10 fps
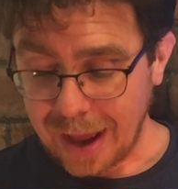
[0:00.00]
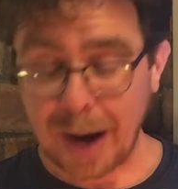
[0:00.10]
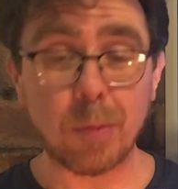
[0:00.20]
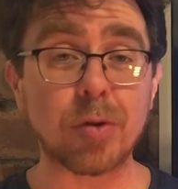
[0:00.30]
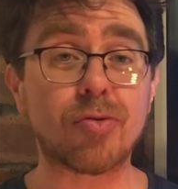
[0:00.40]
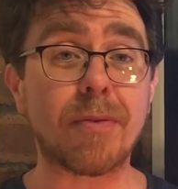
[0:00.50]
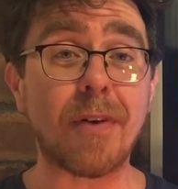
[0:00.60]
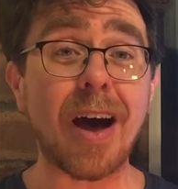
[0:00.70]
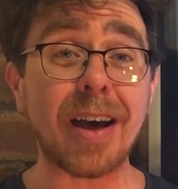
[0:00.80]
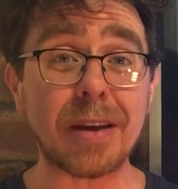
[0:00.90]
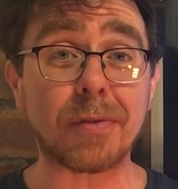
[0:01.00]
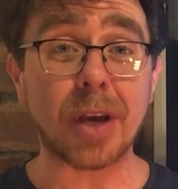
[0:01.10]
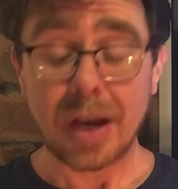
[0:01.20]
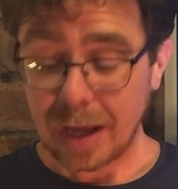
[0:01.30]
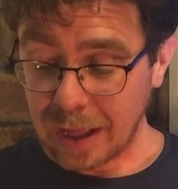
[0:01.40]
and was revived
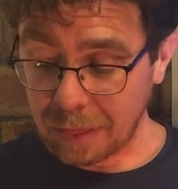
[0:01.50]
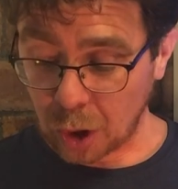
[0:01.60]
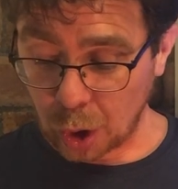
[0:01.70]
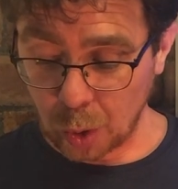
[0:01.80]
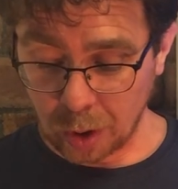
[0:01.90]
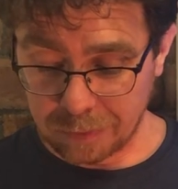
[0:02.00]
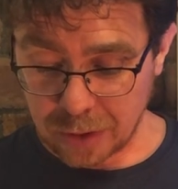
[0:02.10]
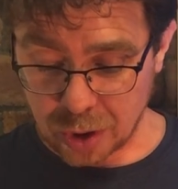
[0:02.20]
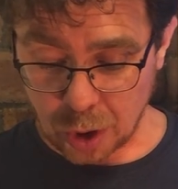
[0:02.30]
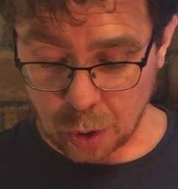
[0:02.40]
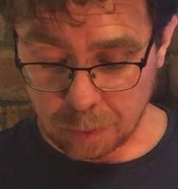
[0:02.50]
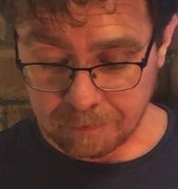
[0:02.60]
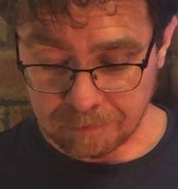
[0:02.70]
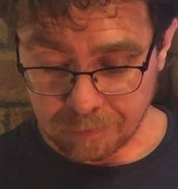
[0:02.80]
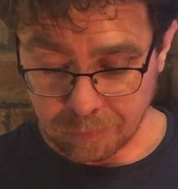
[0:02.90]
in the cool of the tomb.